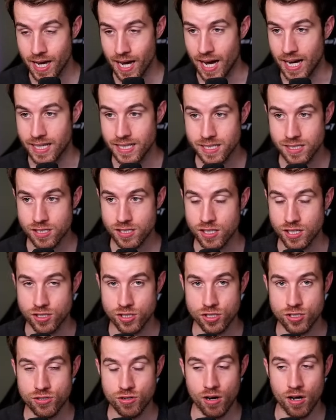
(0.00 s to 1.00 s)
I think it's such
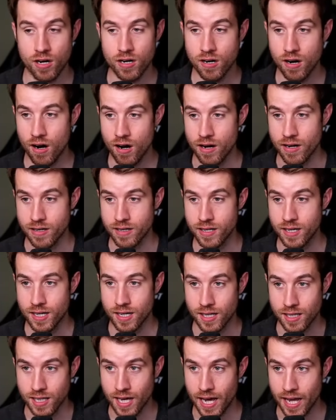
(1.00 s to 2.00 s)
a strong card.
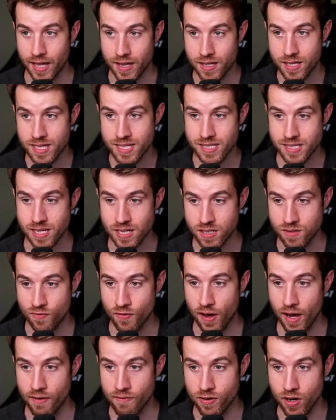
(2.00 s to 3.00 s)
Alioth,
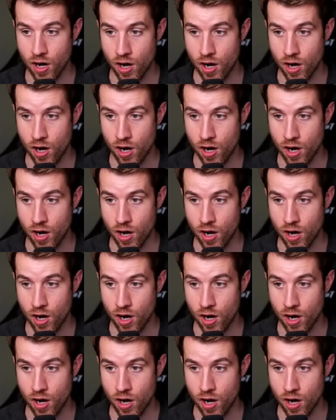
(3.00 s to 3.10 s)
6/5.